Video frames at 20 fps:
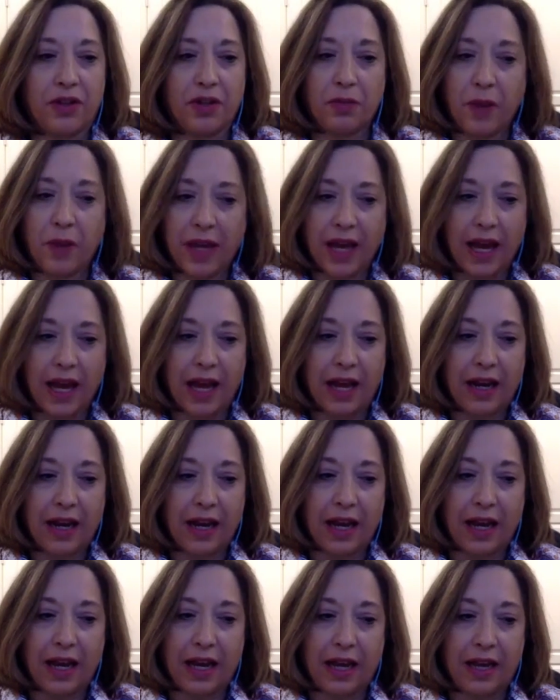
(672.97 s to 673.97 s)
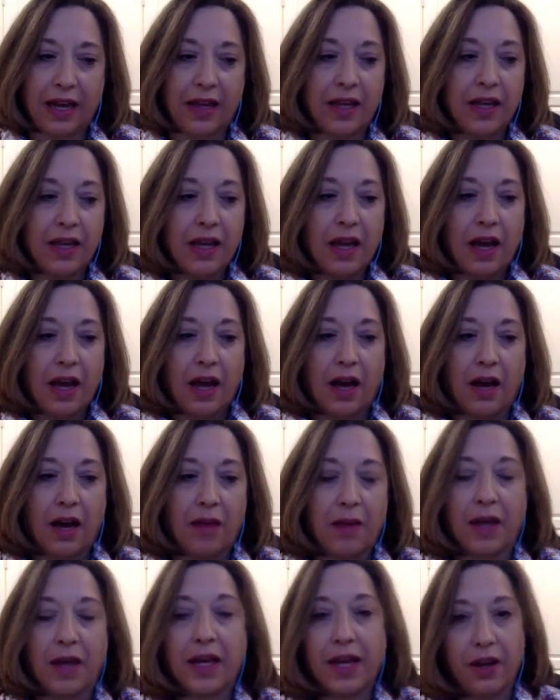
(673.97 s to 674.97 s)
And we had a
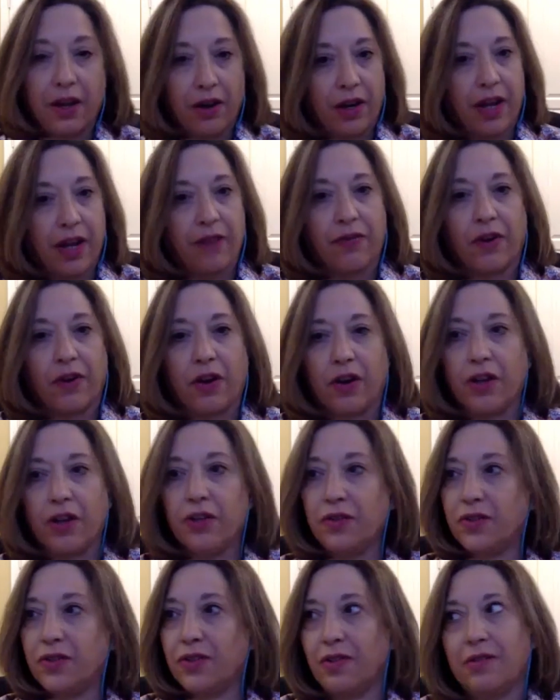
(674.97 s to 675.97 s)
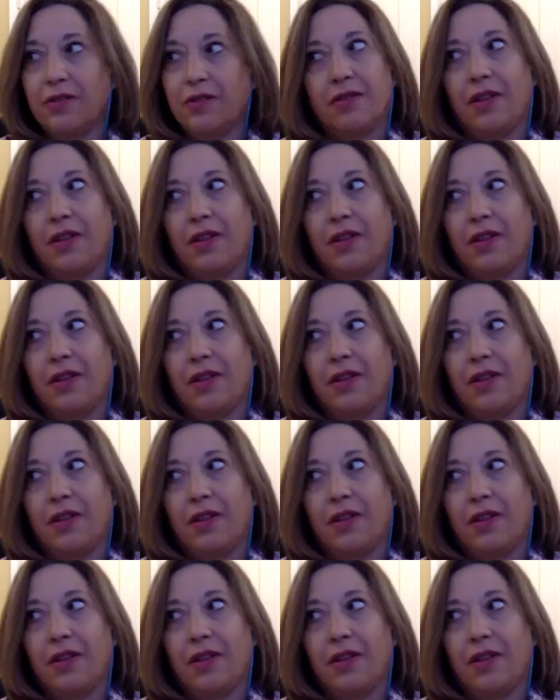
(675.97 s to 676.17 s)
caregiver who's